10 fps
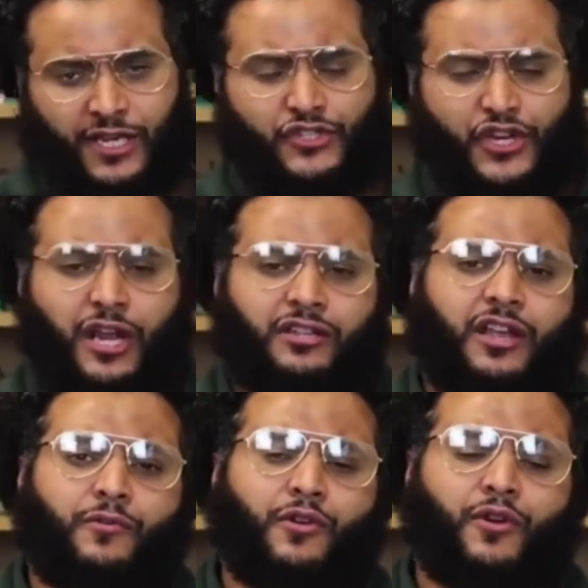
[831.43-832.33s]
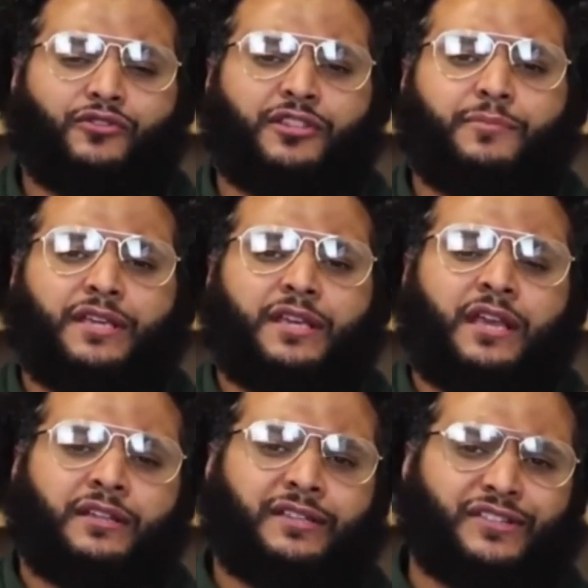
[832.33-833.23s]
inshallah, we're going to be
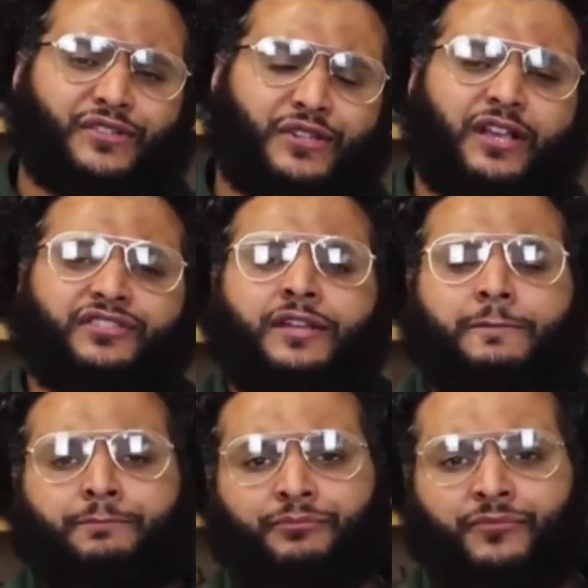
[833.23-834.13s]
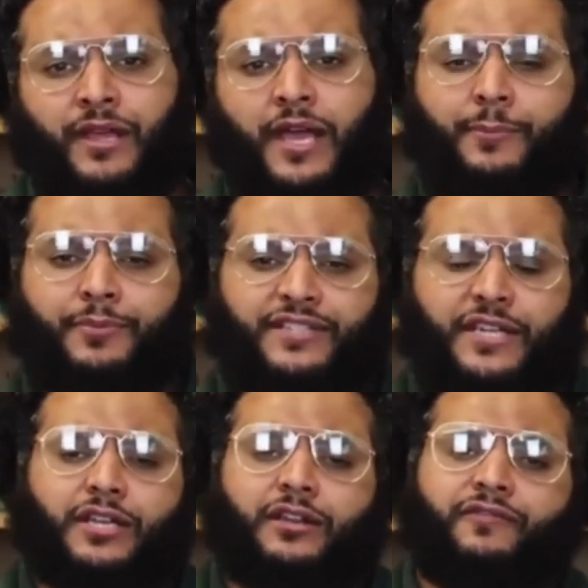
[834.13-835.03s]
discussing a
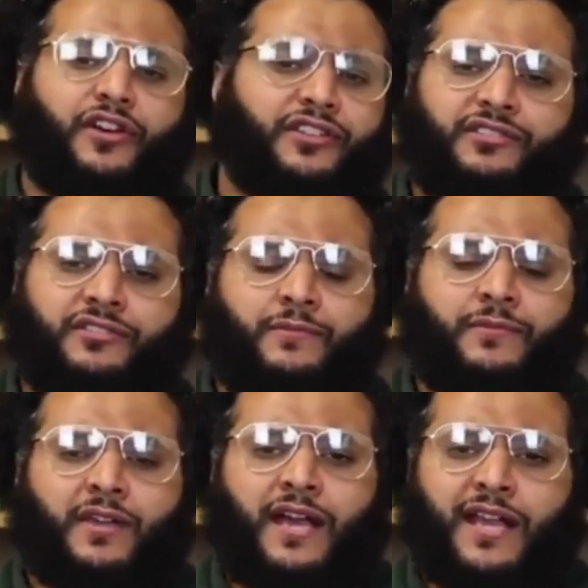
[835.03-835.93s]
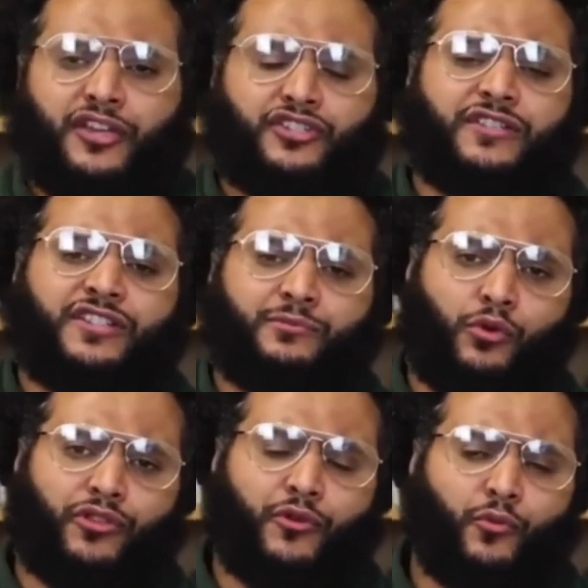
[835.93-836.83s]
particular verse, and actually, there's
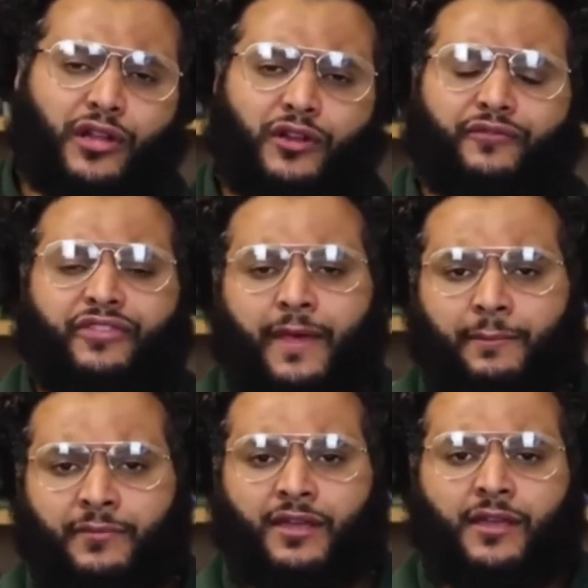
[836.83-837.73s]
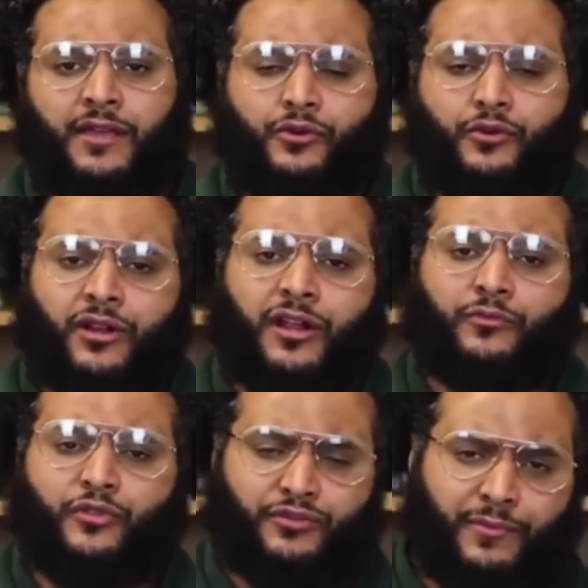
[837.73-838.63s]
more than one of them in the
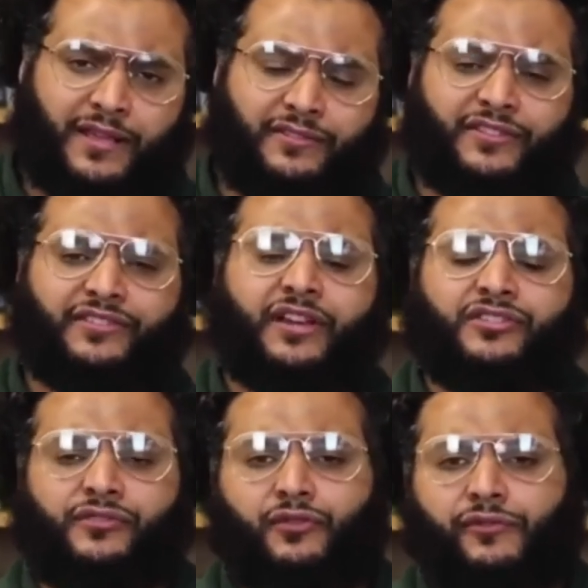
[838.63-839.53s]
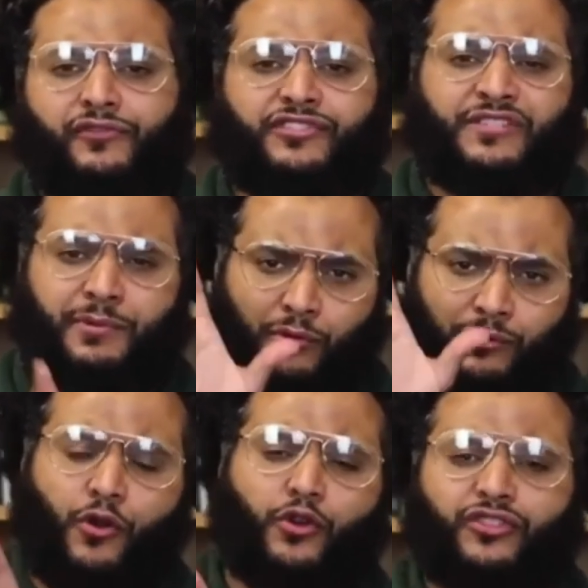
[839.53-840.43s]
Quran which make these kinds of references, but we'll
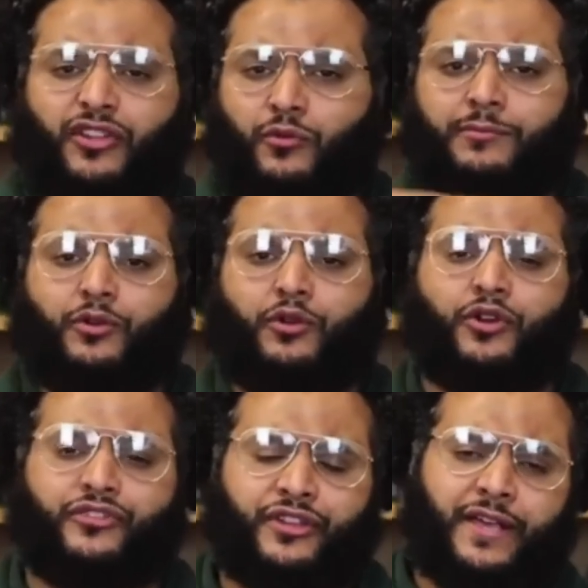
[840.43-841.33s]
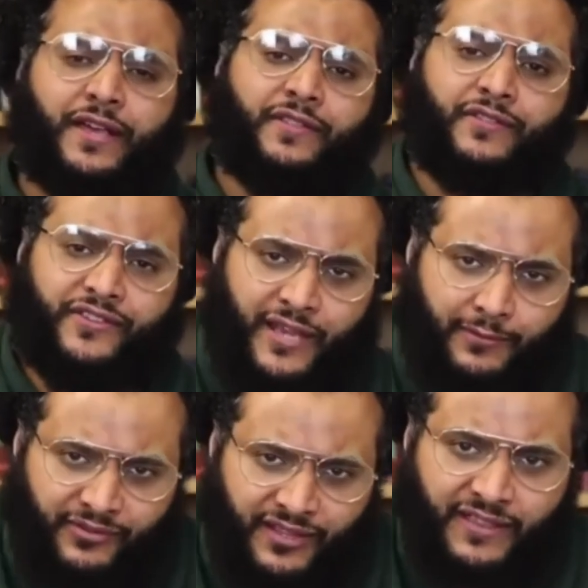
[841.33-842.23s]
focus on one because the
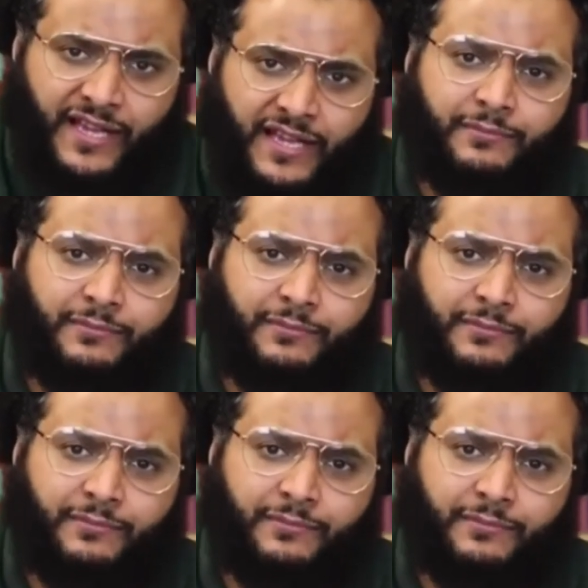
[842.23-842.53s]
same thing that can be